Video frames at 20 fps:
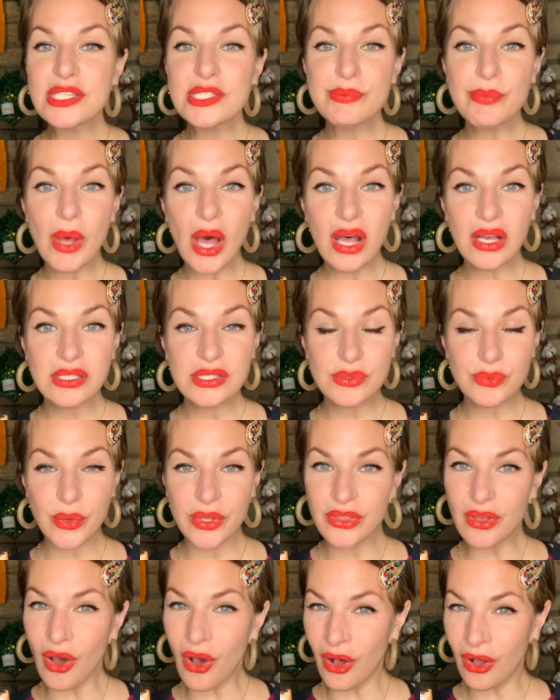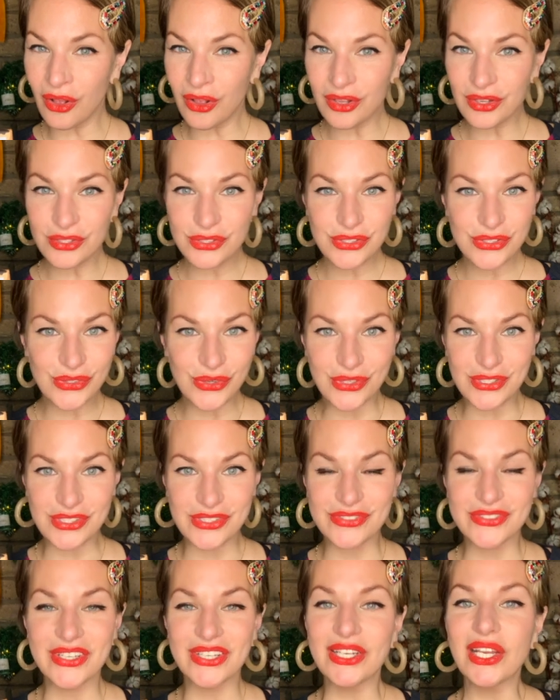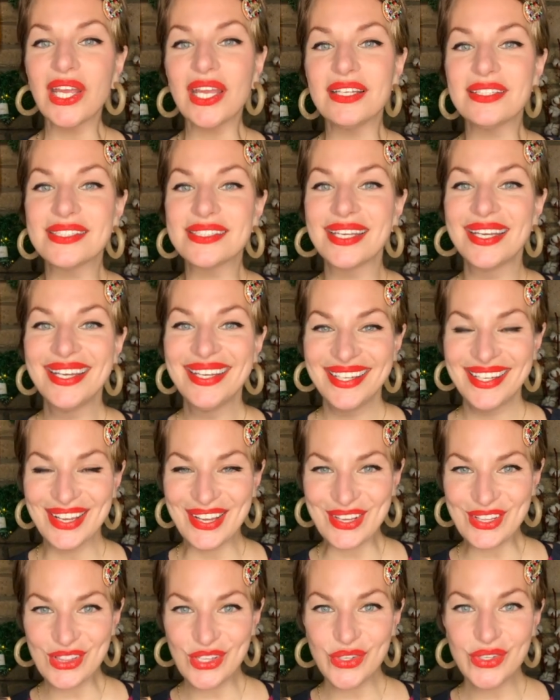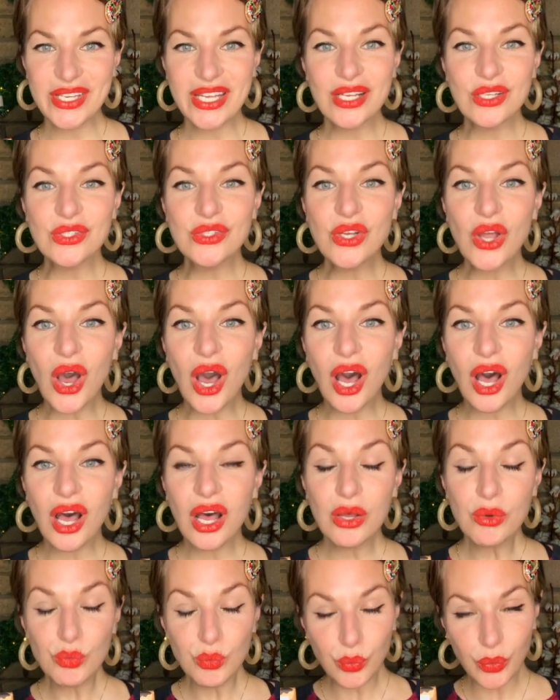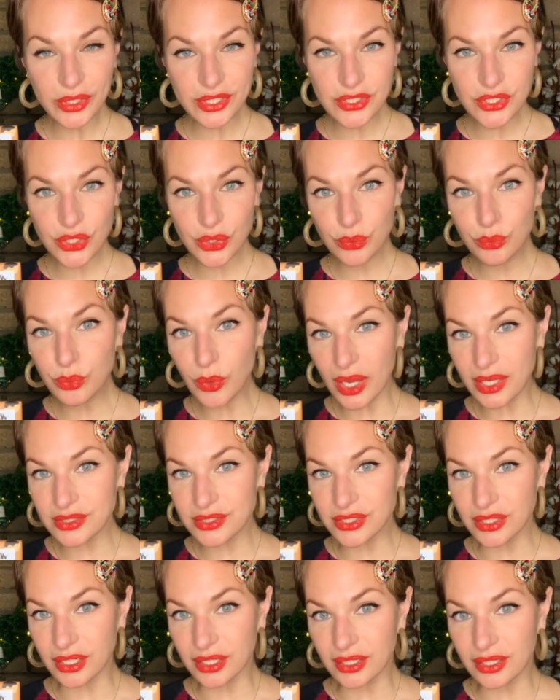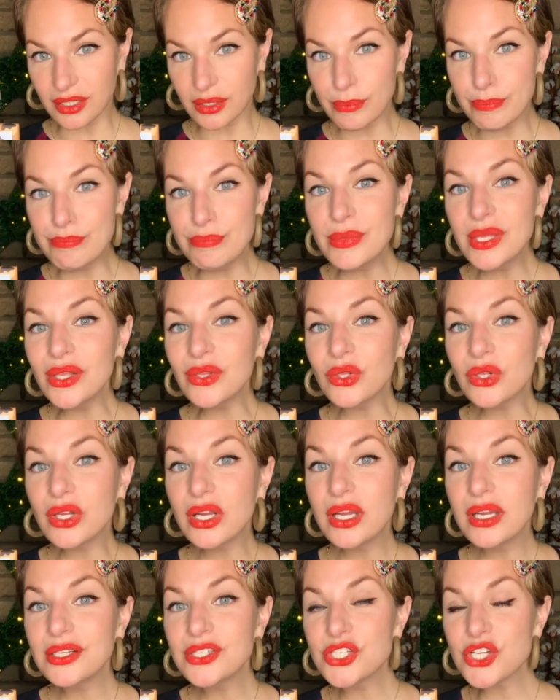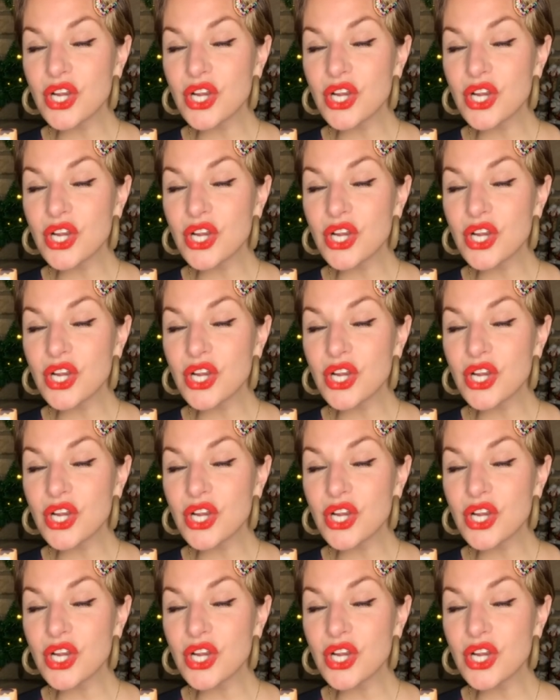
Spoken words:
box with all sorts of goodies, including Gnaw Winter Wonder Milk Chocolate.